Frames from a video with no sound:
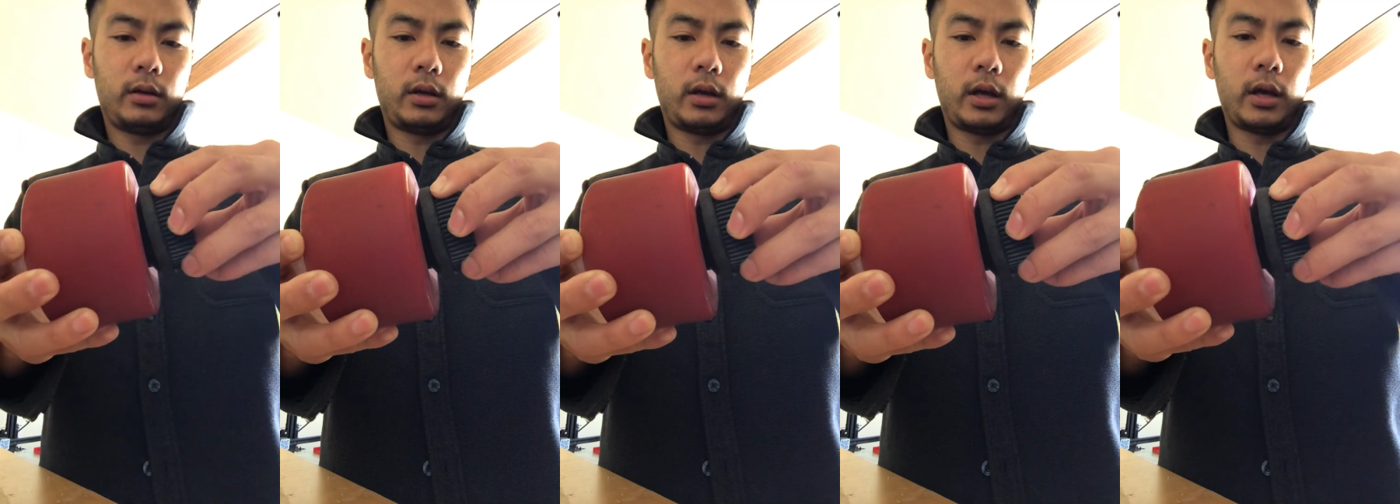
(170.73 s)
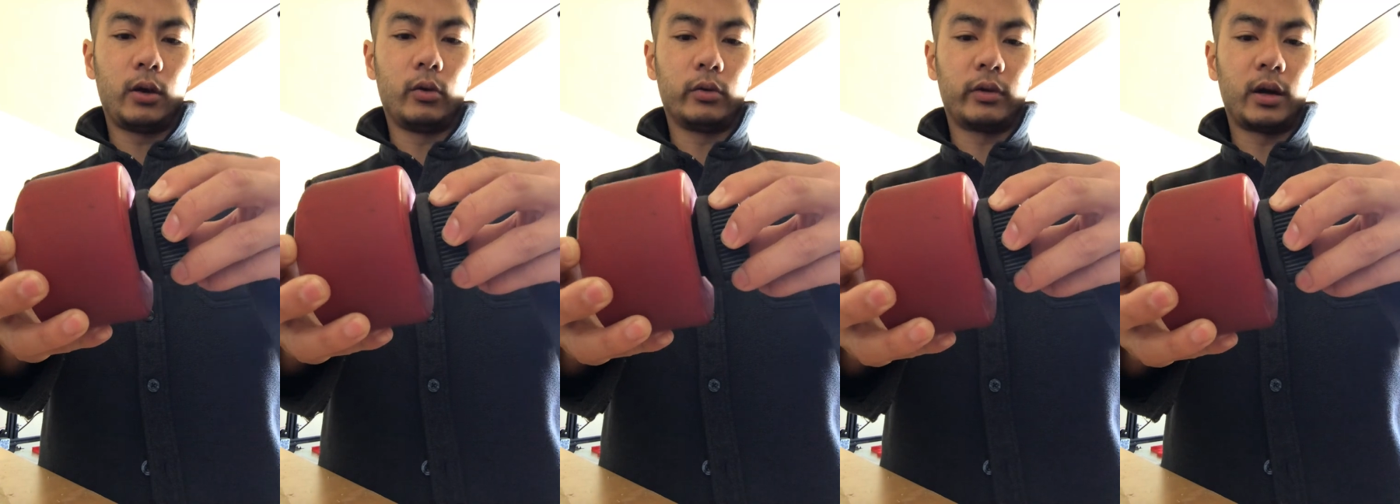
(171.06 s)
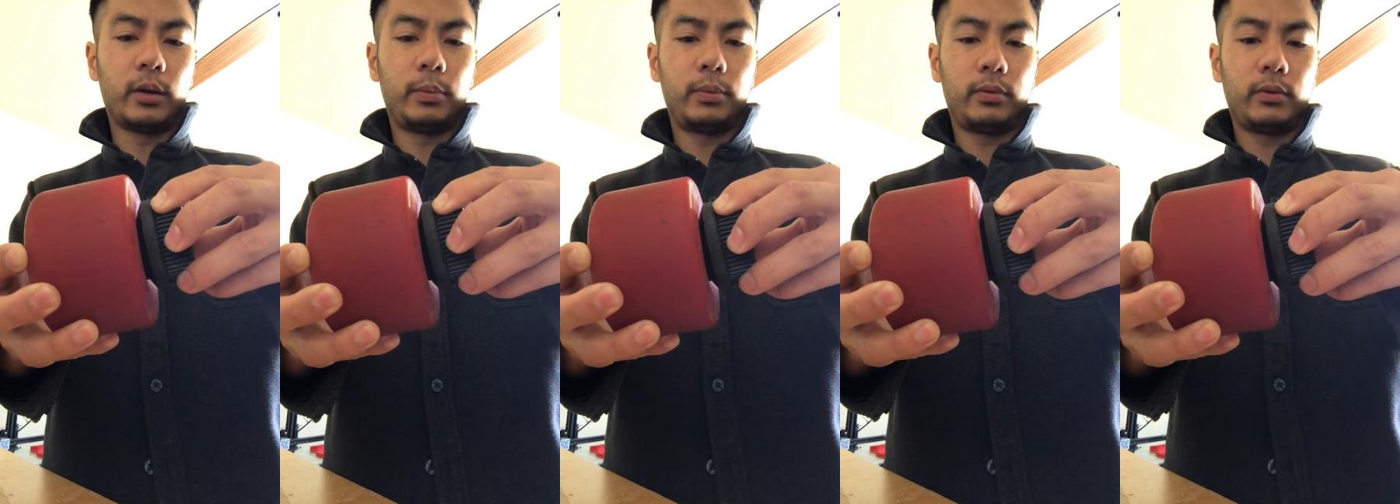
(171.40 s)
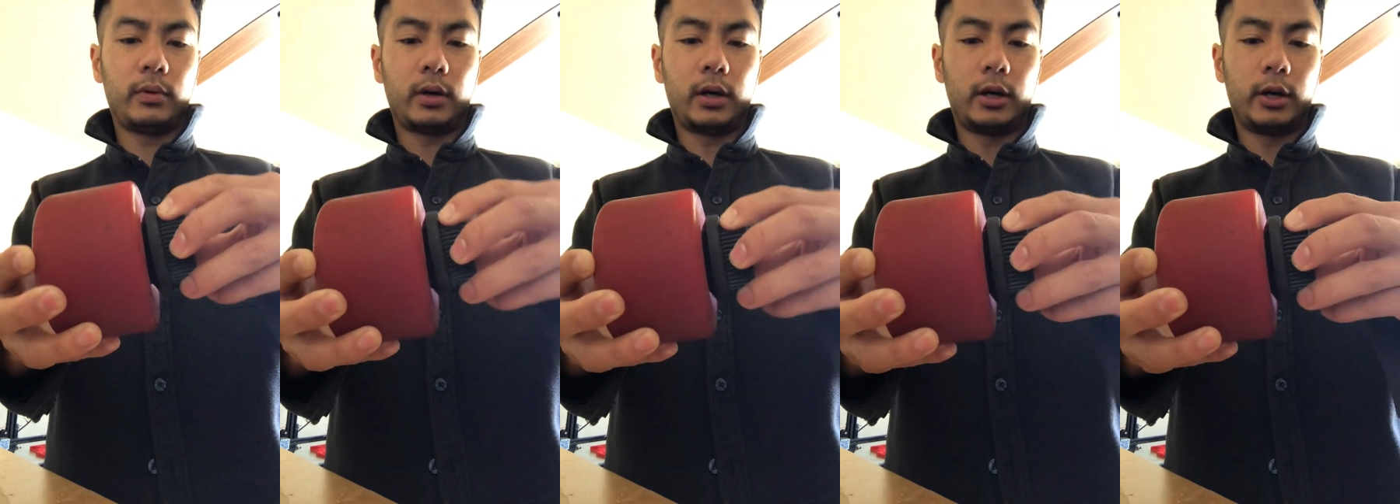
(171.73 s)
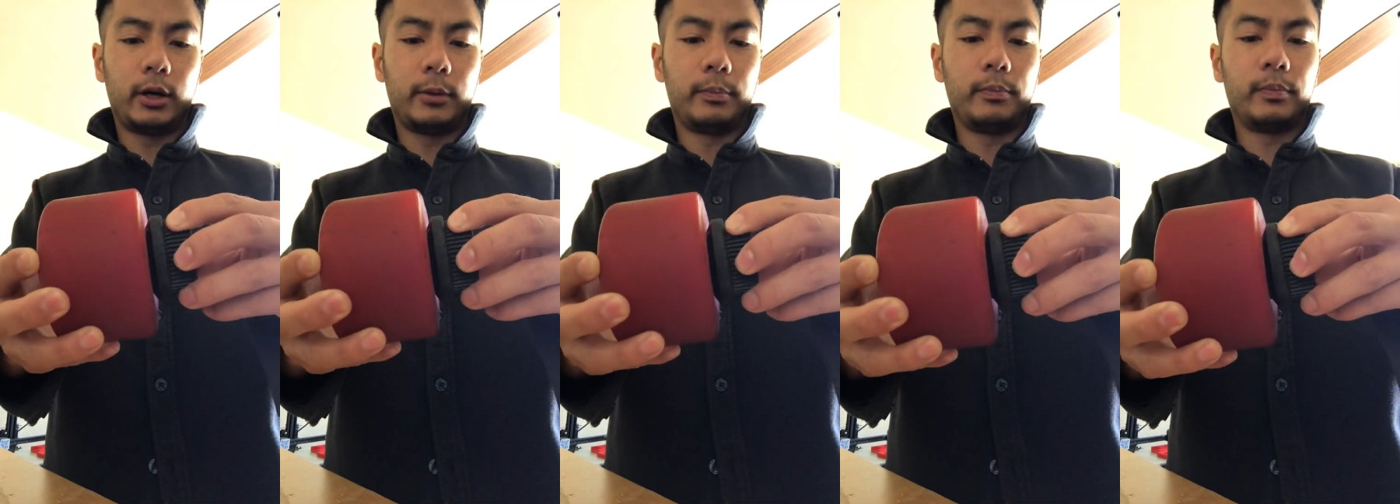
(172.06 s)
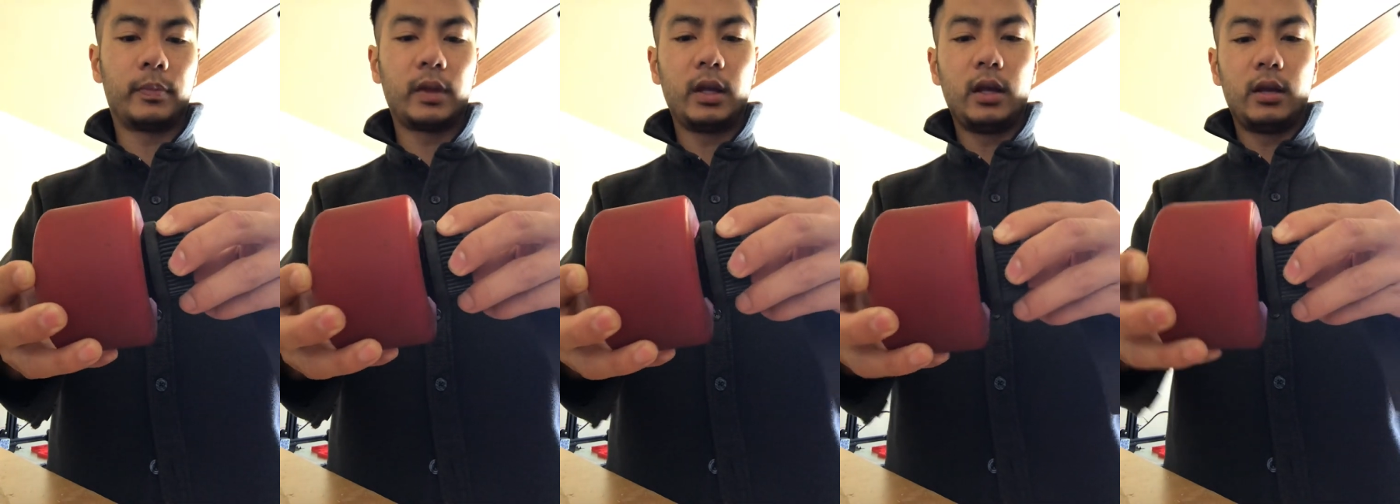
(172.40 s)
angled up,
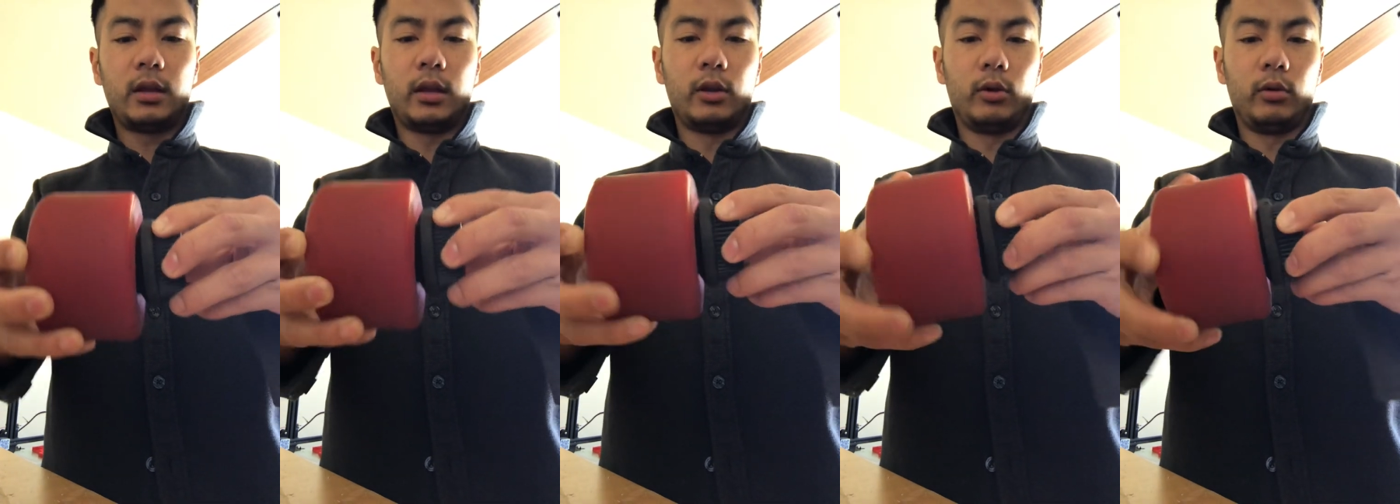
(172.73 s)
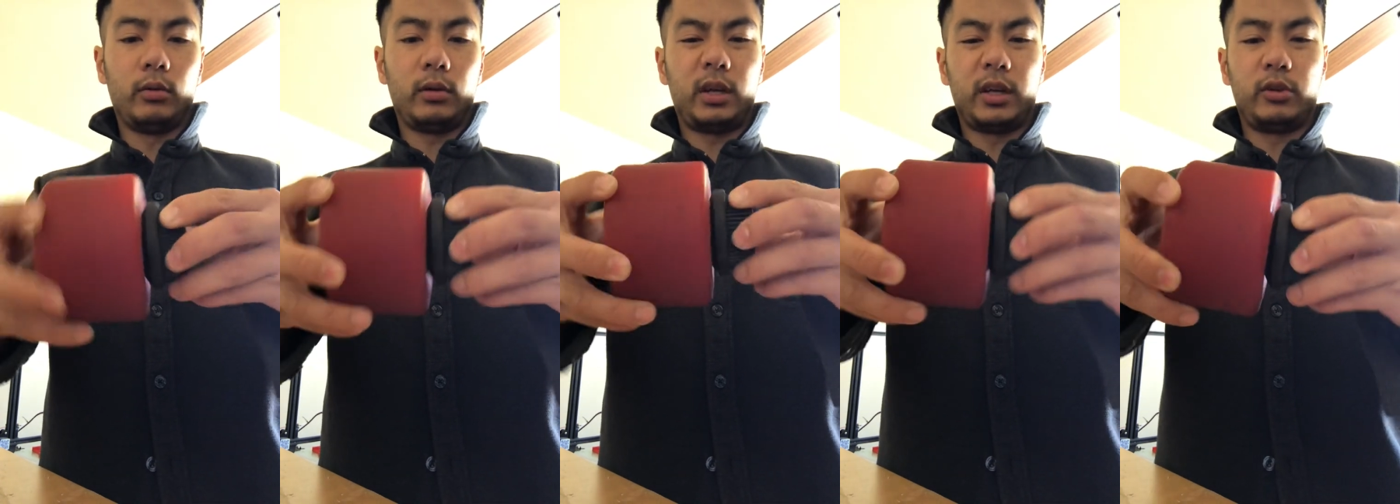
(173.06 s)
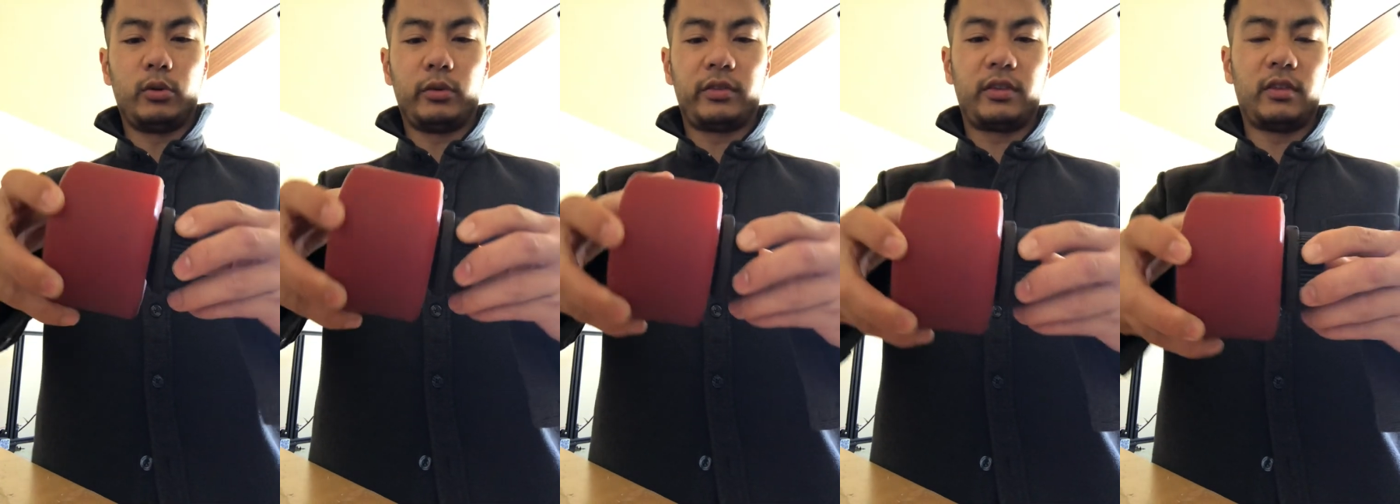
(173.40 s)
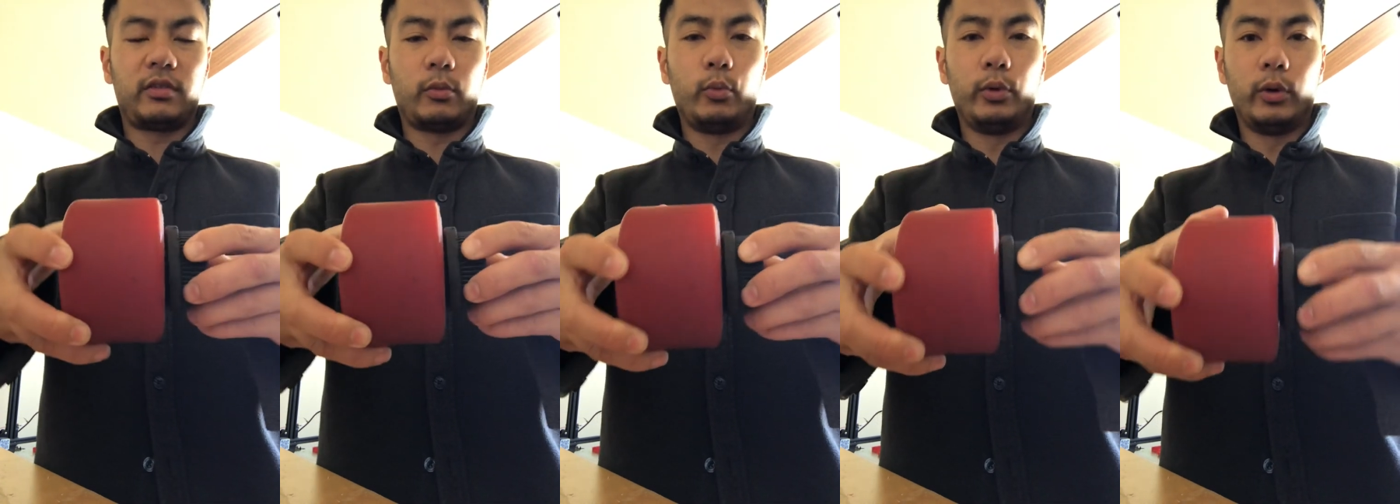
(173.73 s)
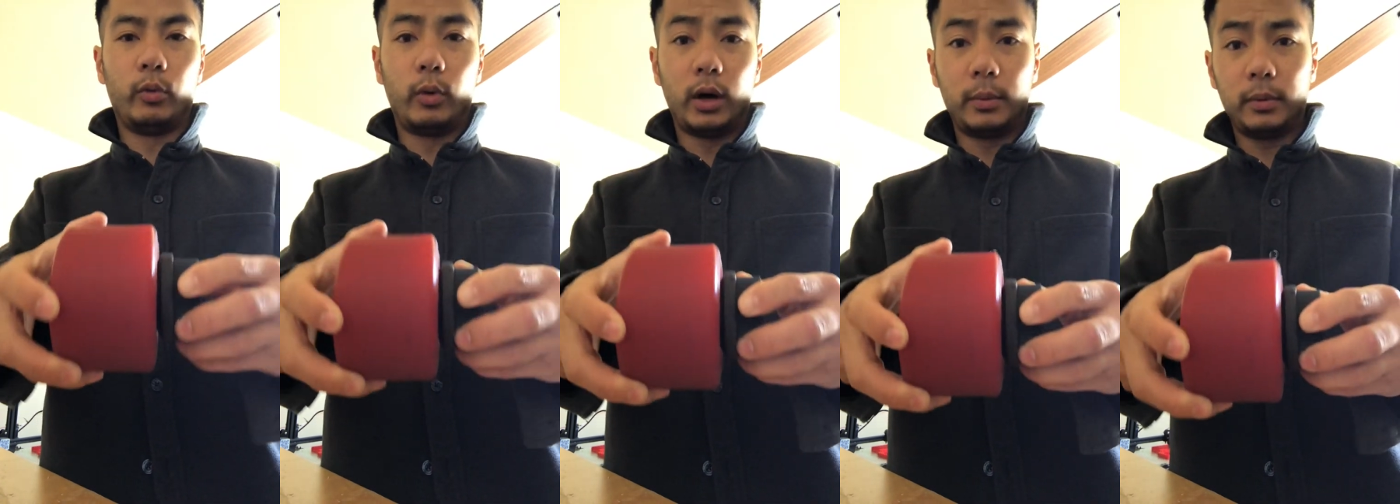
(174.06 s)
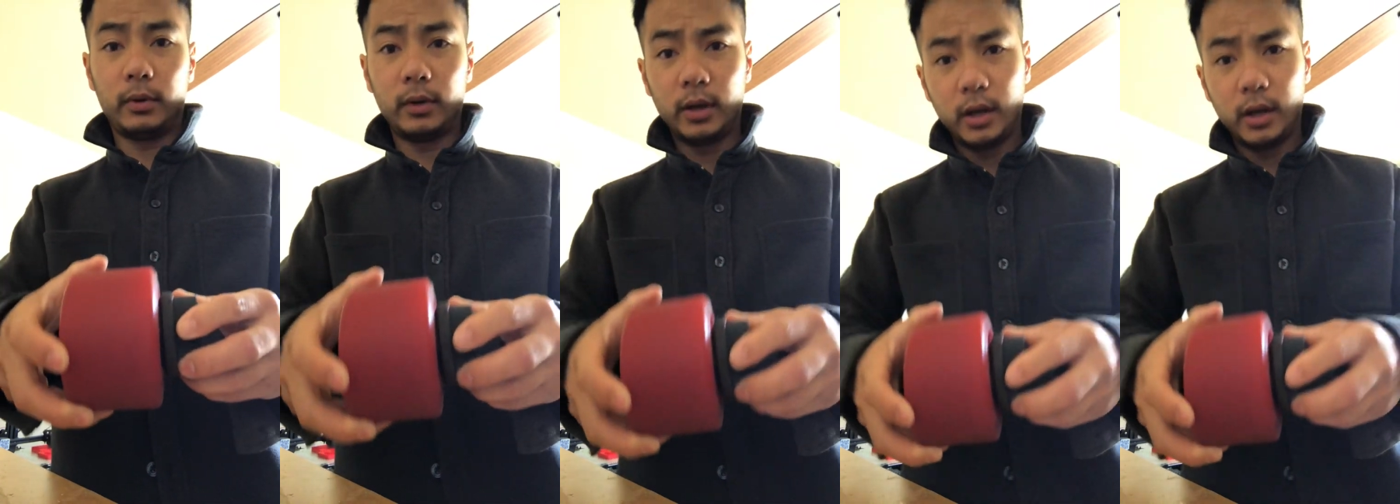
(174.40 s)
you'll see some wheel wobble.